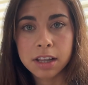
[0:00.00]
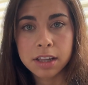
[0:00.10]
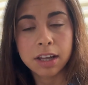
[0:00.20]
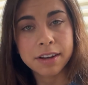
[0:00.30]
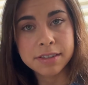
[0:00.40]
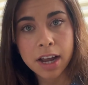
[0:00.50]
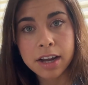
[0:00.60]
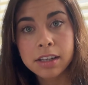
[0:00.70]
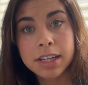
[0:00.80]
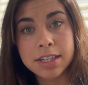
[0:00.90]

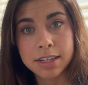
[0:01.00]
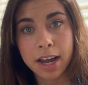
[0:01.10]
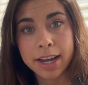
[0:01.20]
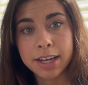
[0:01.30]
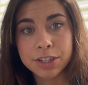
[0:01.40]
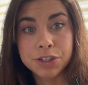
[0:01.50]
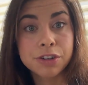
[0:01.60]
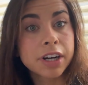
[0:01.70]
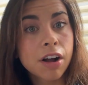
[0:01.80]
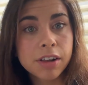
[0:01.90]
lifestyle and diet
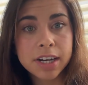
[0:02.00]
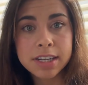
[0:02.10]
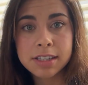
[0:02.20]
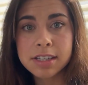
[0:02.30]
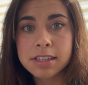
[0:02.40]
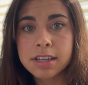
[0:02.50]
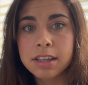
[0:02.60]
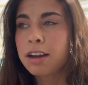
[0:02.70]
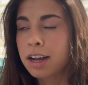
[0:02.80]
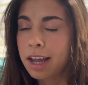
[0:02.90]
during holiday
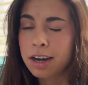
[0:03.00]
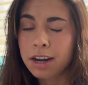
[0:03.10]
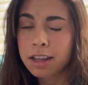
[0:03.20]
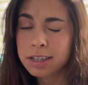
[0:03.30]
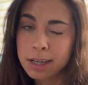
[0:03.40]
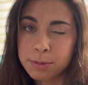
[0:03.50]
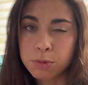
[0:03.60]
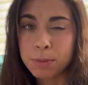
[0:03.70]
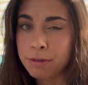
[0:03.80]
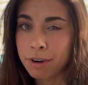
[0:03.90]
season. Again, none of the tips will be